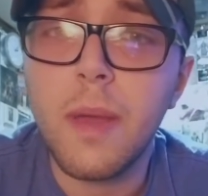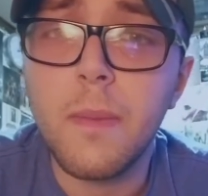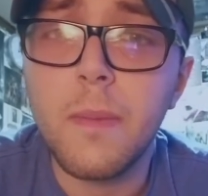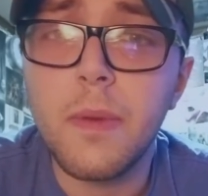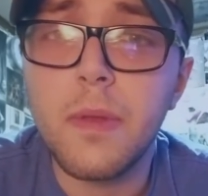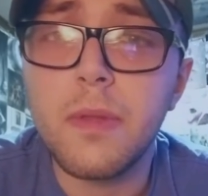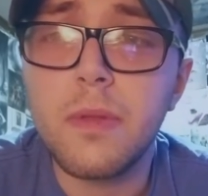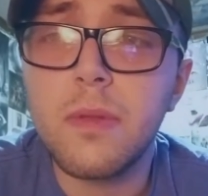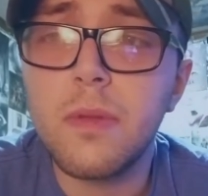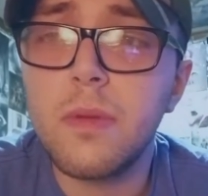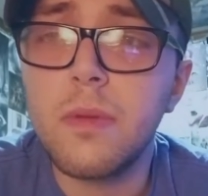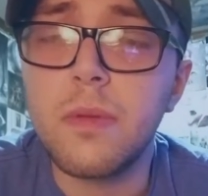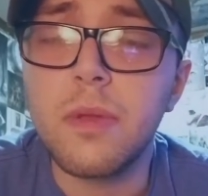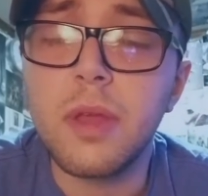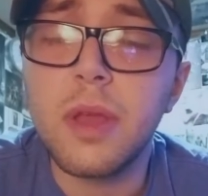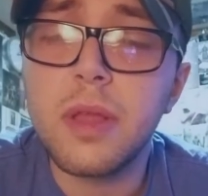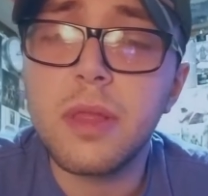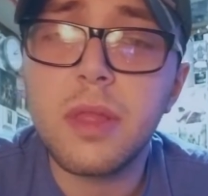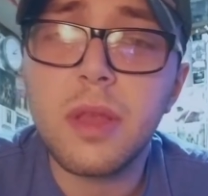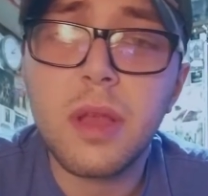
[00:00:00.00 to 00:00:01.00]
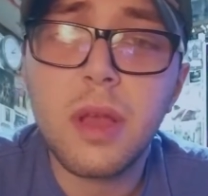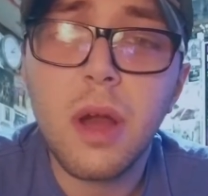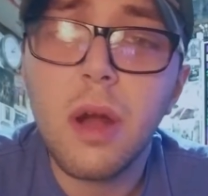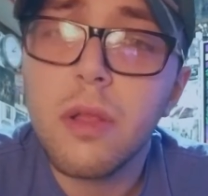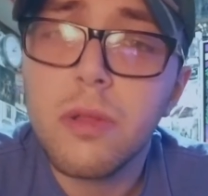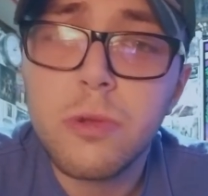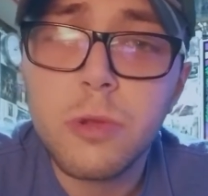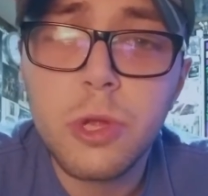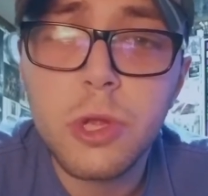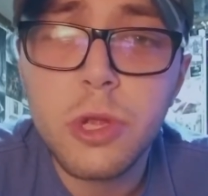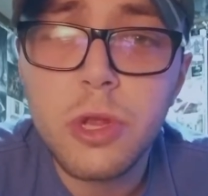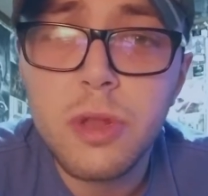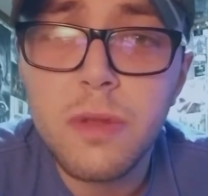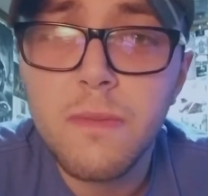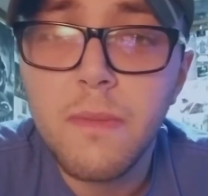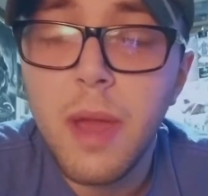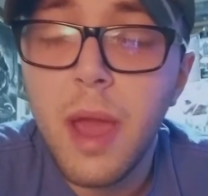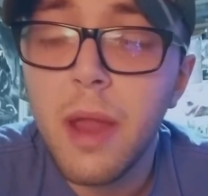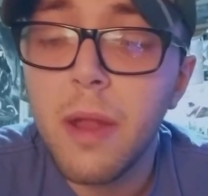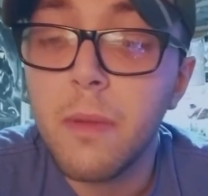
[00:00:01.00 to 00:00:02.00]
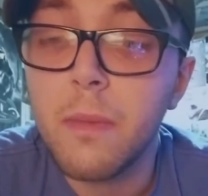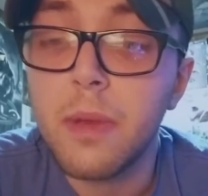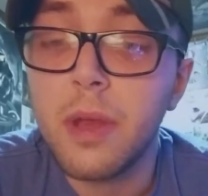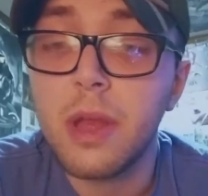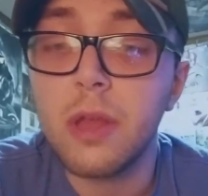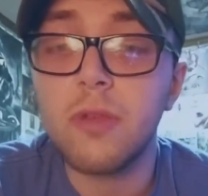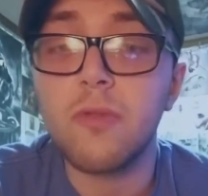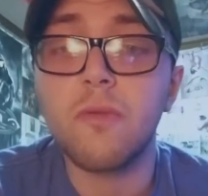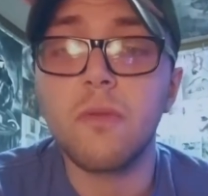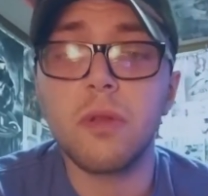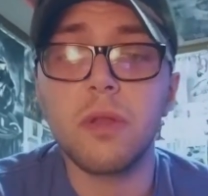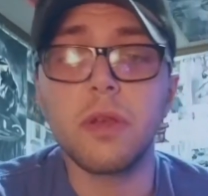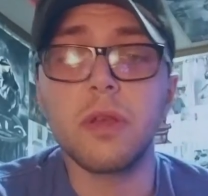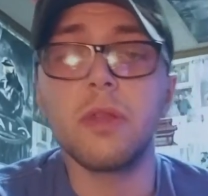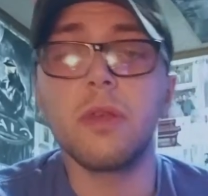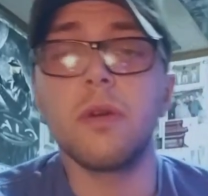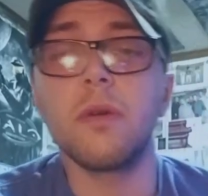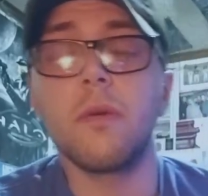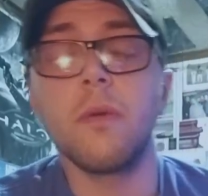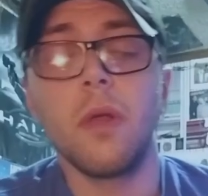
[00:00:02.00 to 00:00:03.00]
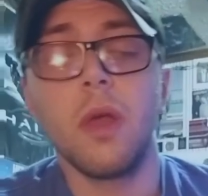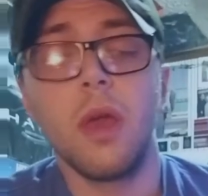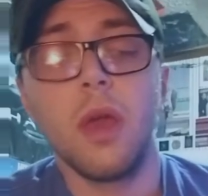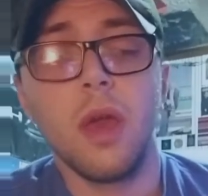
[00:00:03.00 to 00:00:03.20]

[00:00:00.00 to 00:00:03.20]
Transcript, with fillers: But, dude, the color shouldn't matter because, really, though,